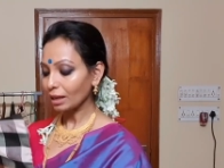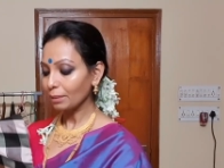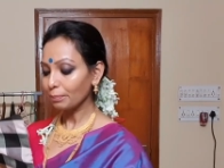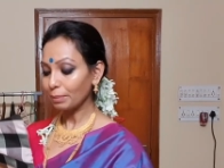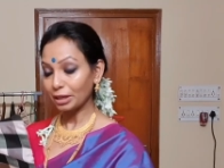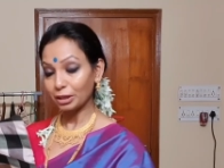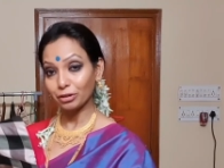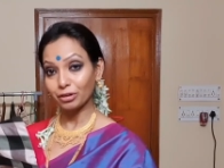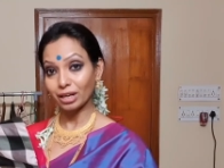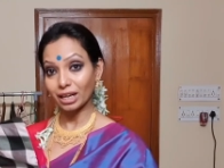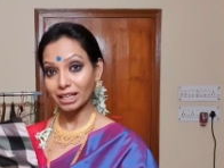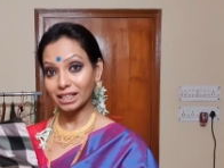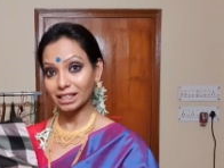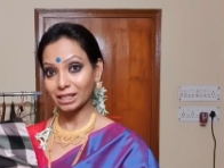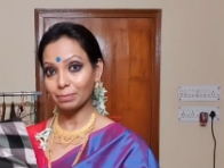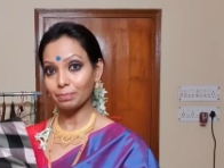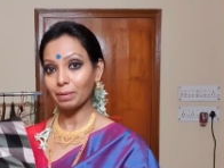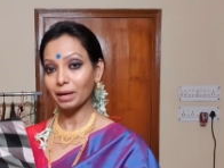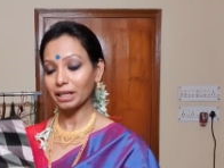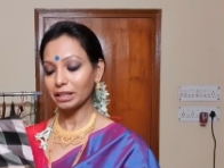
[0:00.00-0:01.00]

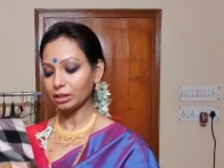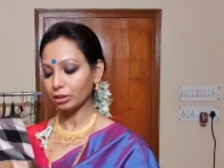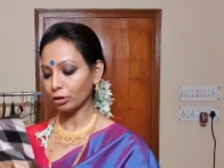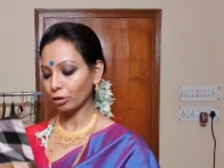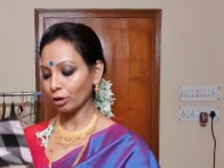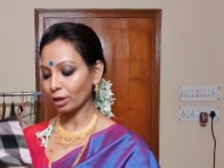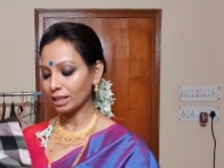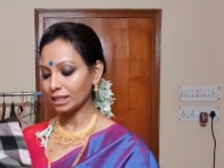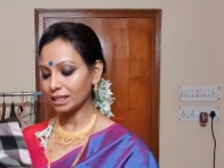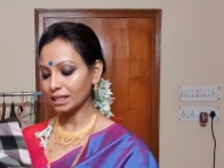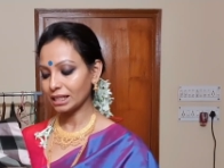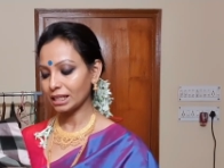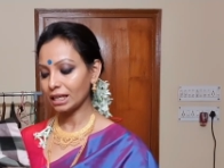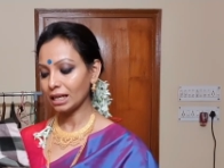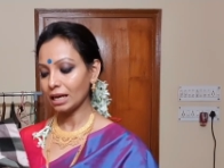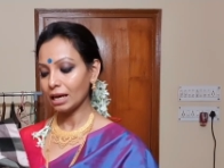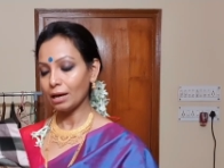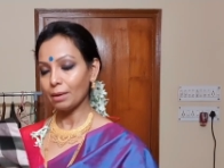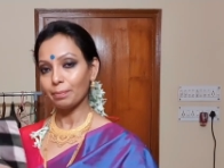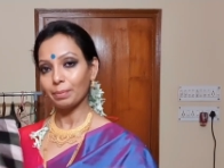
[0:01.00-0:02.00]
patronized by the royalty,